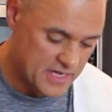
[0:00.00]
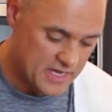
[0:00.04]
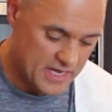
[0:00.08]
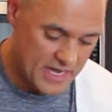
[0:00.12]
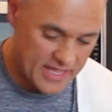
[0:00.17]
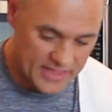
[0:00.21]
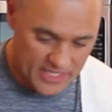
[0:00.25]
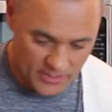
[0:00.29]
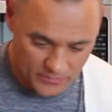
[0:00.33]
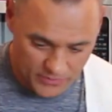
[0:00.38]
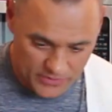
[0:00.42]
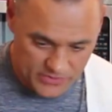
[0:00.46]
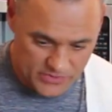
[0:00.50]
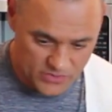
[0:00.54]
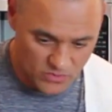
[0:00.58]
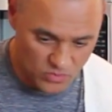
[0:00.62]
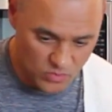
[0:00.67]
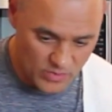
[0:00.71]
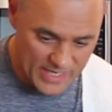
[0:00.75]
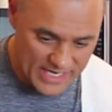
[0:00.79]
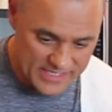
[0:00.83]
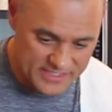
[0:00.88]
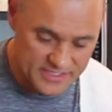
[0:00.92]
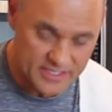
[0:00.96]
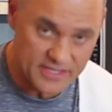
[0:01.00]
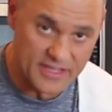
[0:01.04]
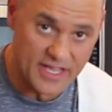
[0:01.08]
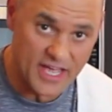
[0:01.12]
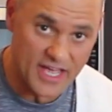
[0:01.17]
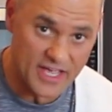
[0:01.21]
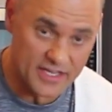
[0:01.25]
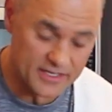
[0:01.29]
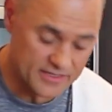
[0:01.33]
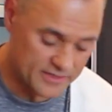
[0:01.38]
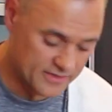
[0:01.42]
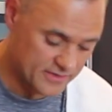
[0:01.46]
and then we'll use the rest of
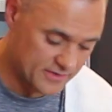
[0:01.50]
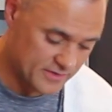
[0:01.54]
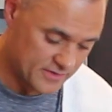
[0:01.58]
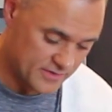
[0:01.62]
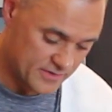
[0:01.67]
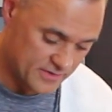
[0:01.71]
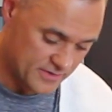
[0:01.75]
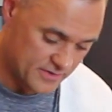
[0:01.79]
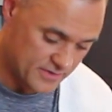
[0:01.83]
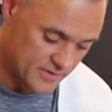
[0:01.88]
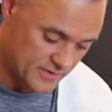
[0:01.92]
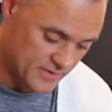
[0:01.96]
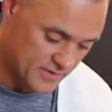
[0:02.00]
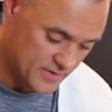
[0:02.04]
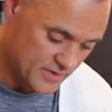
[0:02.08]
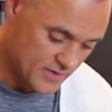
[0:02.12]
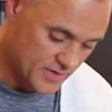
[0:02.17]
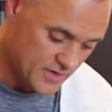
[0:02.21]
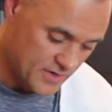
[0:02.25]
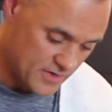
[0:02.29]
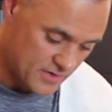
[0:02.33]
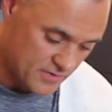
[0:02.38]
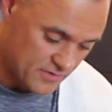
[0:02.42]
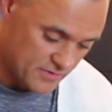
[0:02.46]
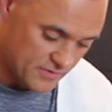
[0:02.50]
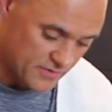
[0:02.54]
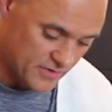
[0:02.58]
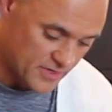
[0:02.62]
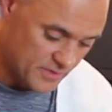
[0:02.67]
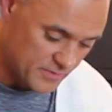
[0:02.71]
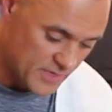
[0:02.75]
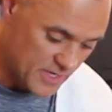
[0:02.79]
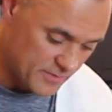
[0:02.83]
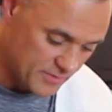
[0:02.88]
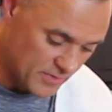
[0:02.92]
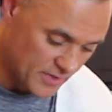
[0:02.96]
that for
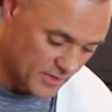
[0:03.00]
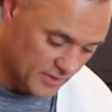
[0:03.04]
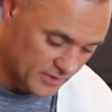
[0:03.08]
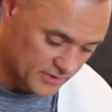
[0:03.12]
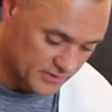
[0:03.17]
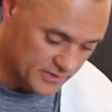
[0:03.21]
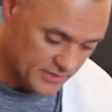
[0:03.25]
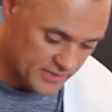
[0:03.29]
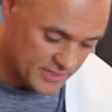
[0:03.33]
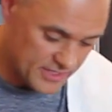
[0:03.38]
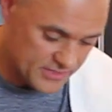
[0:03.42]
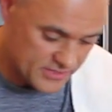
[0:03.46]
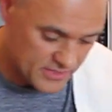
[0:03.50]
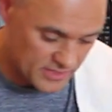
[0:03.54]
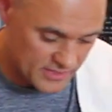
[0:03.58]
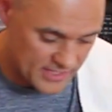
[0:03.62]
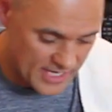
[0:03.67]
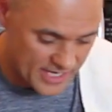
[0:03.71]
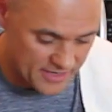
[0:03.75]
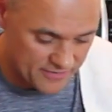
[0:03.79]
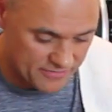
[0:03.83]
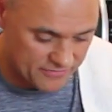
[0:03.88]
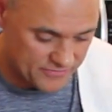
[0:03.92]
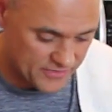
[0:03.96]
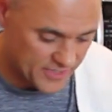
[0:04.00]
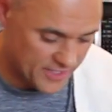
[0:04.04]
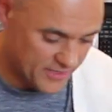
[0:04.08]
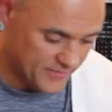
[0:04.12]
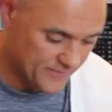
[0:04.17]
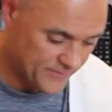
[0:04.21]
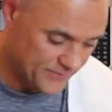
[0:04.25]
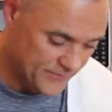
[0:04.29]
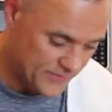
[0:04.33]
the meatballs. These are a lot of fun.